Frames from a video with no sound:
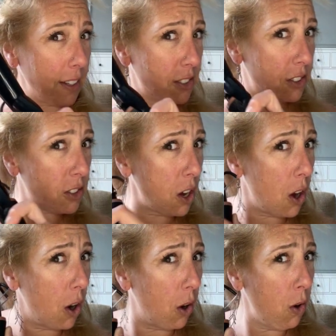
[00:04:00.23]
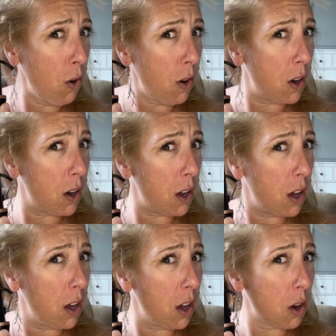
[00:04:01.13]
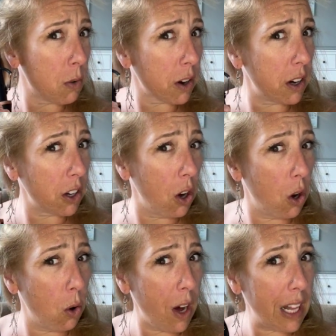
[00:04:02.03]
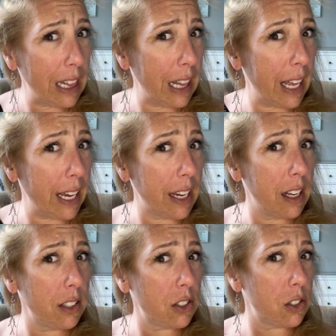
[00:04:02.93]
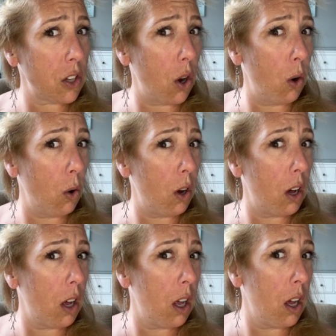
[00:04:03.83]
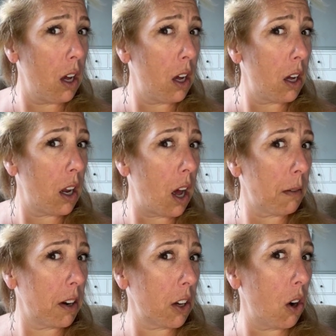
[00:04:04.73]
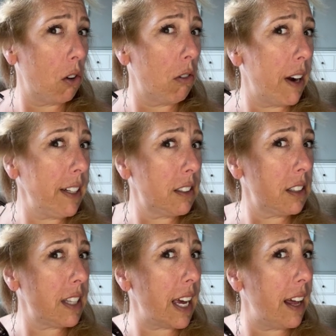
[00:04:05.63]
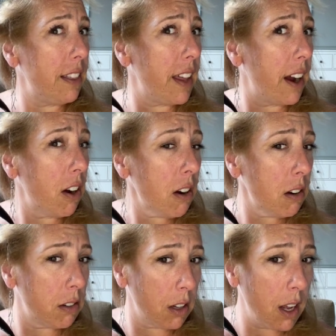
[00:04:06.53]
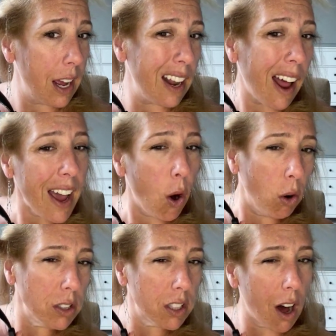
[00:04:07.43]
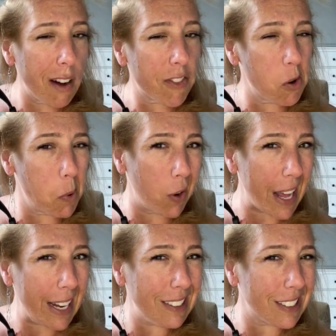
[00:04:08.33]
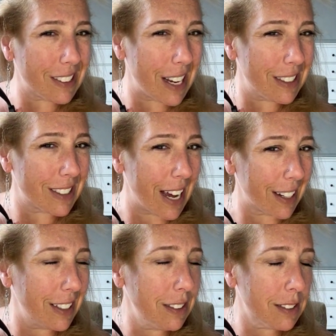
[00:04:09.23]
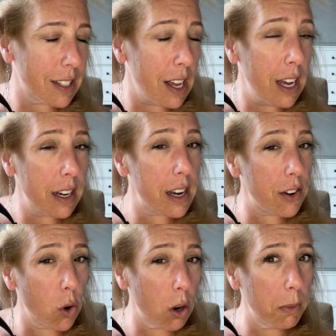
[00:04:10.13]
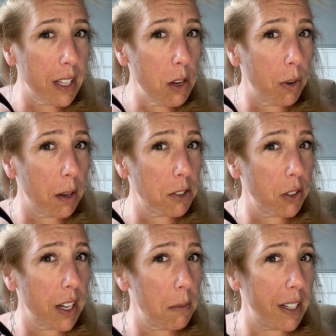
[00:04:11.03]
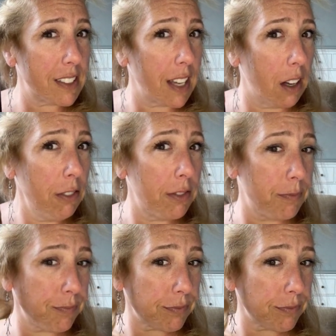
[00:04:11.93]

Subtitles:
so we're gonna go like so. I'm gonna go right to the end there. And I hold it on for about 8 to 10 seconds. Now, normally when I'm doing it myself,